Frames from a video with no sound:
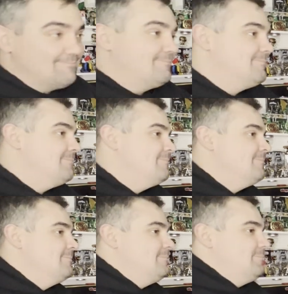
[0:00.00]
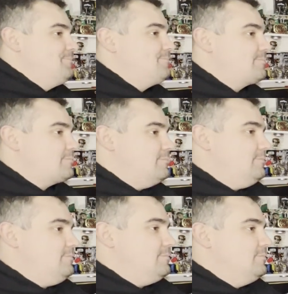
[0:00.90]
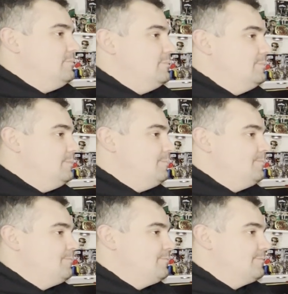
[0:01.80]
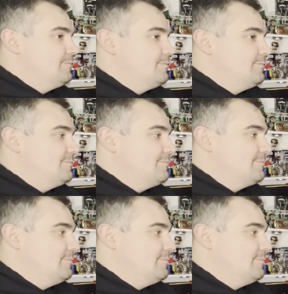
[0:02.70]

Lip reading: Yeah, you need to just. Isn't the hashtags too? Isn't that something?